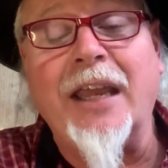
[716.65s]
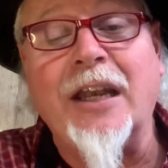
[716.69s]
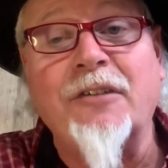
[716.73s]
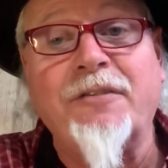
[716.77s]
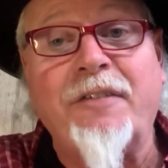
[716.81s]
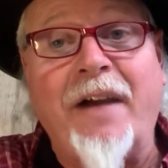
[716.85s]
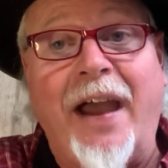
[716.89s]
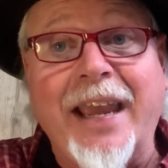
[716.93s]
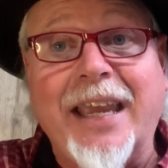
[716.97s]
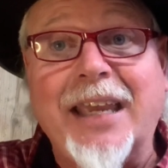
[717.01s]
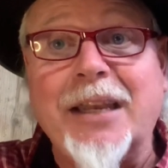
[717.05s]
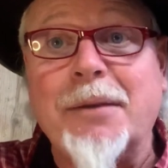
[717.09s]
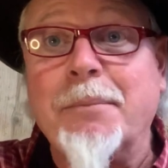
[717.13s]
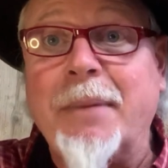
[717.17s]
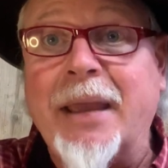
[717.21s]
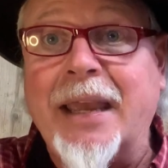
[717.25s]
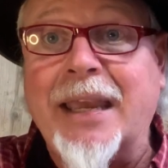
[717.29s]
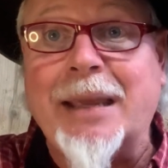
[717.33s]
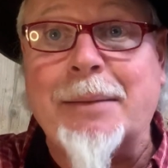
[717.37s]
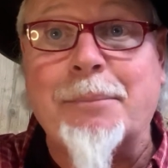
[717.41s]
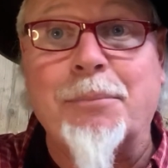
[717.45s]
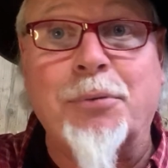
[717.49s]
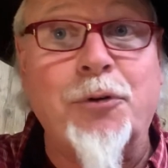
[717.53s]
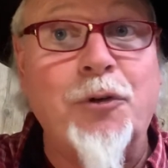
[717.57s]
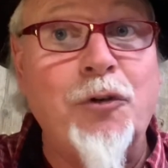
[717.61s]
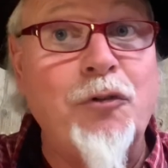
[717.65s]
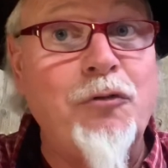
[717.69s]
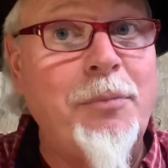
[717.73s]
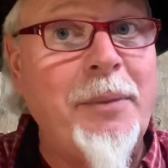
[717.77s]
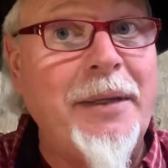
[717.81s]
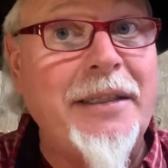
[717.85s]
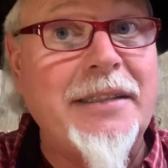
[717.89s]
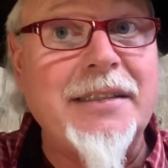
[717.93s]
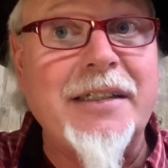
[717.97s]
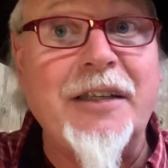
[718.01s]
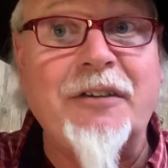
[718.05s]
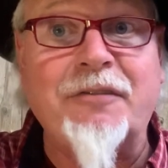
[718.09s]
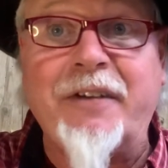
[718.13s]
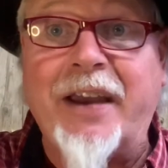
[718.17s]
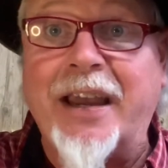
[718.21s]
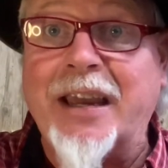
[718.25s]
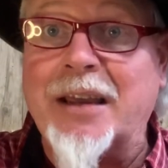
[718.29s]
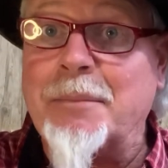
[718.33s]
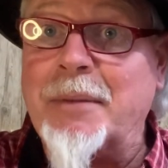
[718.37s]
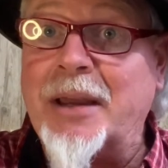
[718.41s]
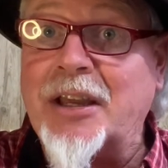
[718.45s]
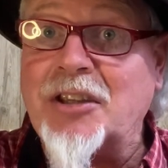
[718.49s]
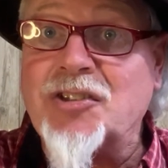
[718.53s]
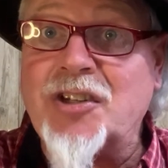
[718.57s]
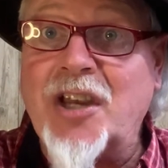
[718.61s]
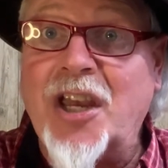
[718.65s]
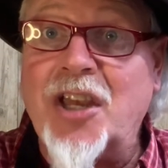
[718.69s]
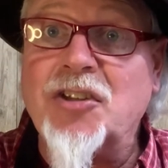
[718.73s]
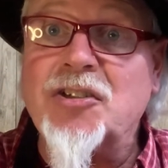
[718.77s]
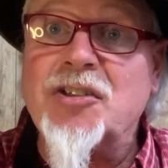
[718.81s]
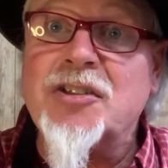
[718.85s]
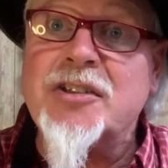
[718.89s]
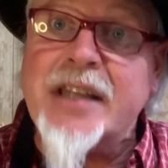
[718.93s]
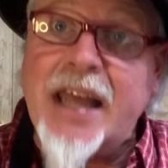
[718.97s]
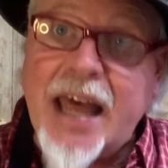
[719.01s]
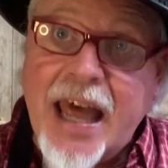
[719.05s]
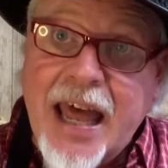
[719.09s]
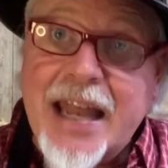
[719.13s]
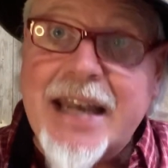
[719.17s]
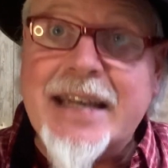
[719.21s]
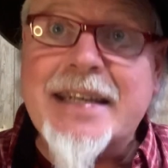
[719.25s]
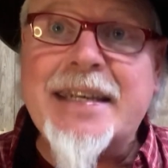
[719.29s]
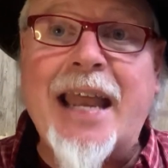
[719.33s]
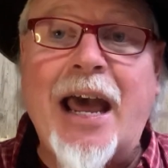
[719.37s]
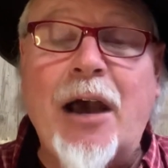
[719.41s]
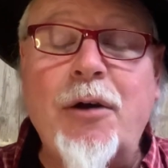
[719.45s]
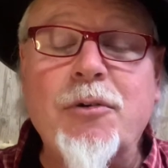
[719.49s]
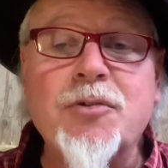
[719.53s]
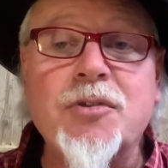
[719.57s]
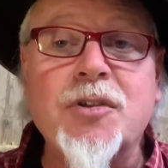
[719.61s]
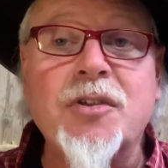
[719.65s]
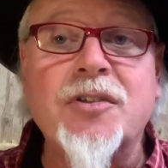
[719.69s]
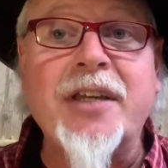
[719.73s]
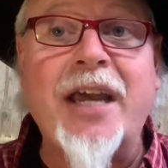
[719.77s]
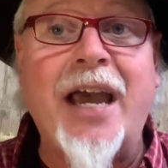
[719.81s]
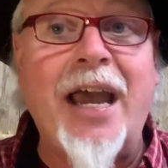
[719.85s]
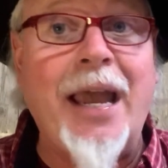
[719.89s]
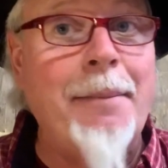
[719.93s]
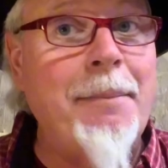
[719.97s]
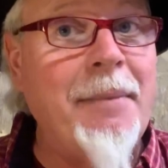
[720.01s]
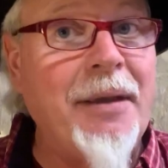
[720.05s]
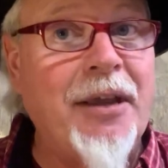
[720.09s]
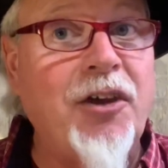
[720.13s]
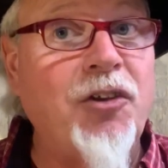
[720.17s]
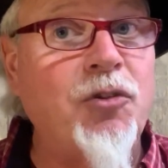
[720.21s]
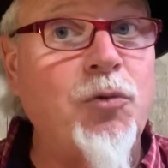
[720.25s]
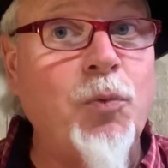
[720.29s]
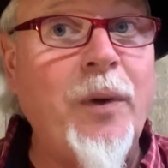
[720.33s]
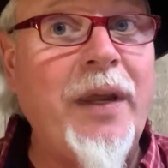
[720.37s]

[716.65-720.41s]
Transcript: And if I can make improvements, if I can make changes, now's the time, because